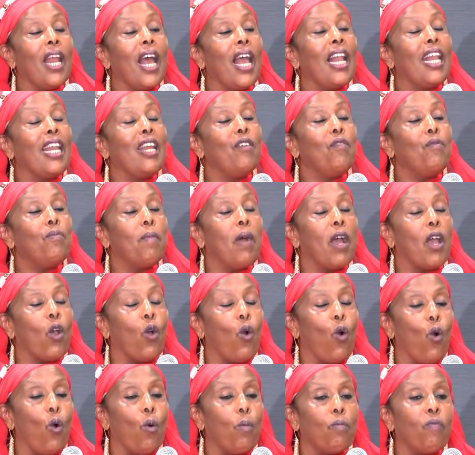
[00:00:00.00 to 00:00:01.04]
I leave my
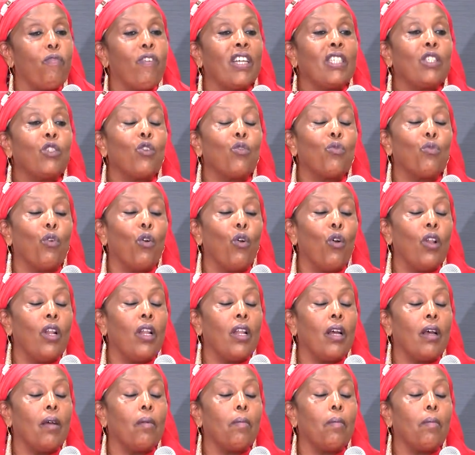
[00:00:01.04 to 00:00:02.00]
home, first of all,